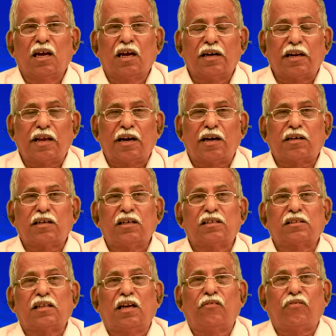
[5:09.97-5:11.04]

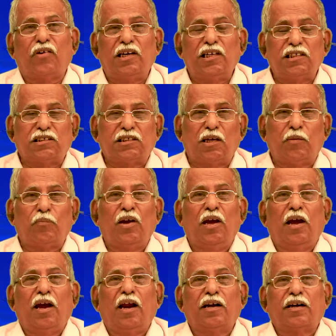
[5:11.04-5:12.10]
directors and punish them
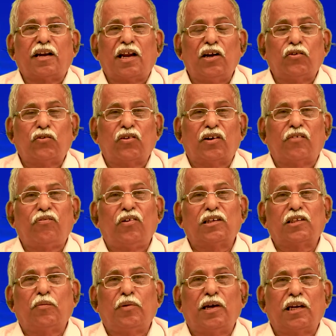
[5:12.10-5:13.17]
and try to
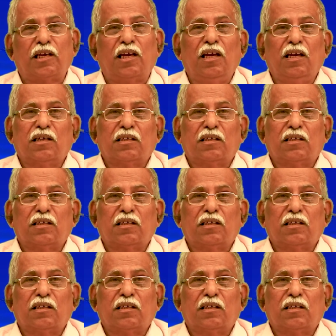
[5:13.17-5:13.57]
refund the money.